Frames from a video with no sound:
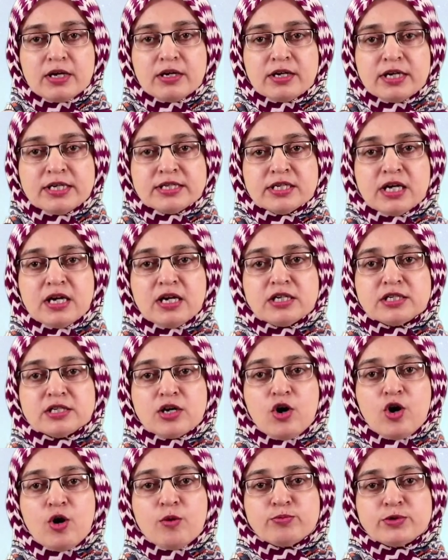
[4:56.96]
Result
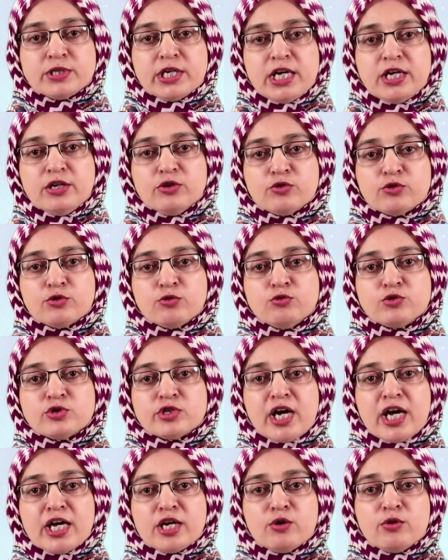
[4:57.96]
obtained through
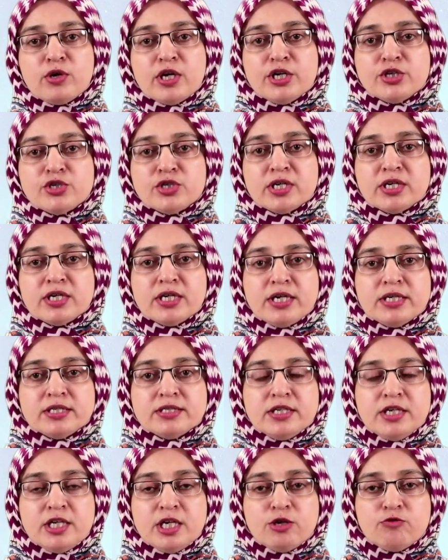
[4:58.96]
triangulation
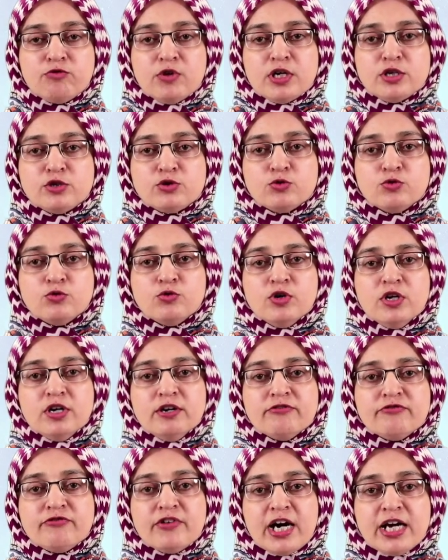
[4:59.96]
is equal to
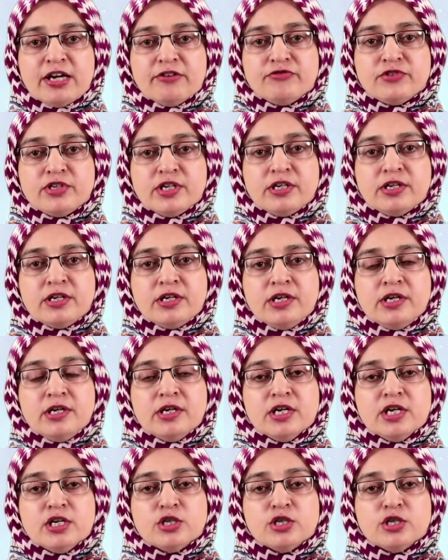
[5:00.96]
5 degree